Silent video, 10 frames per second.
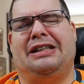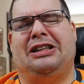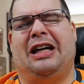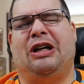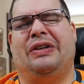
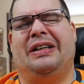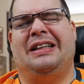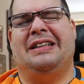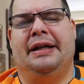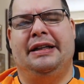check out the
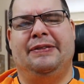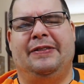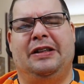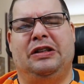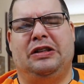link in the
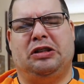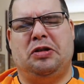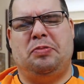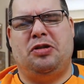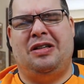video
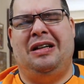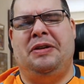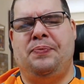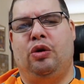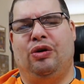description
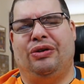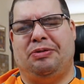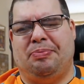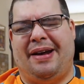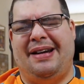or
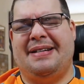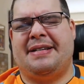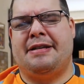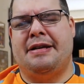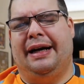the
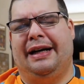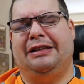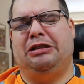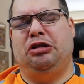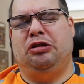banners.
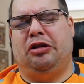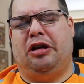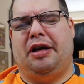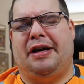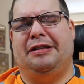As
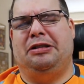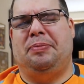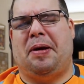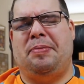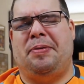you
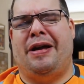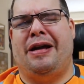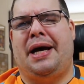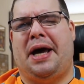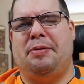may be
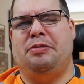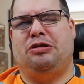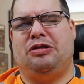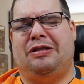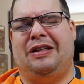able
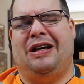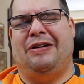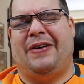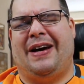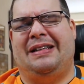to see,
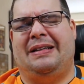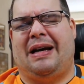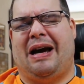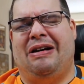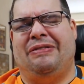I've
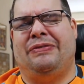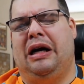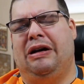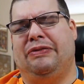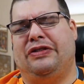
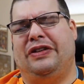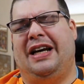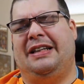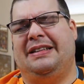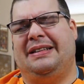
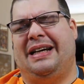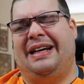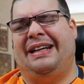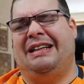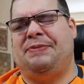created
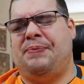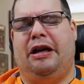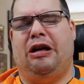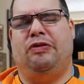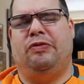a
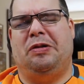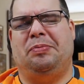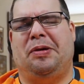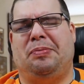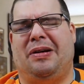
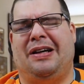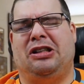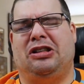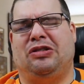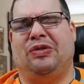GoFundMe
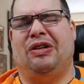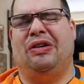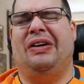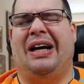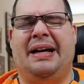page as well.
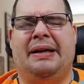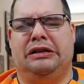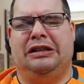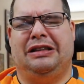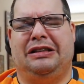All right,
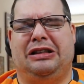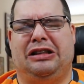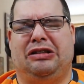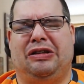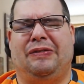
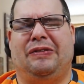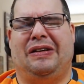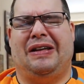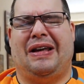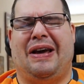just to give you
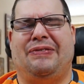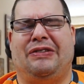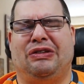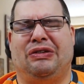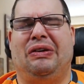another
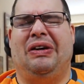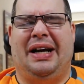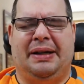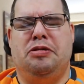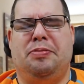avenue. All
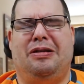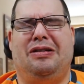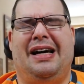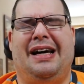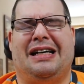right, speak
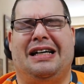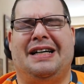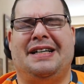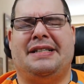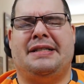to you later,
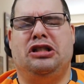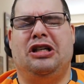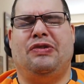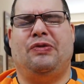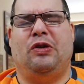guys.
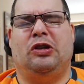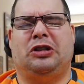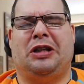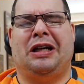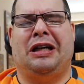Cheers for
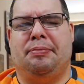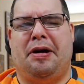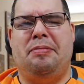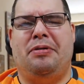watching. Bye